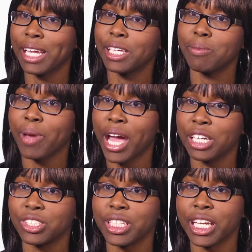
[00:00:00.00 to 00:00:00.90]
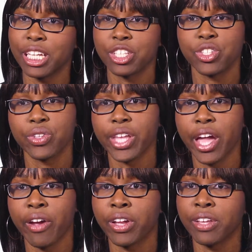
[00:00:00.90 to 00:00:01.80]
ID badge to get into the
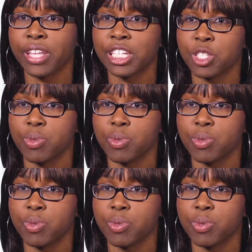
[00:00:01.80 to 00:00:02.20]
area that is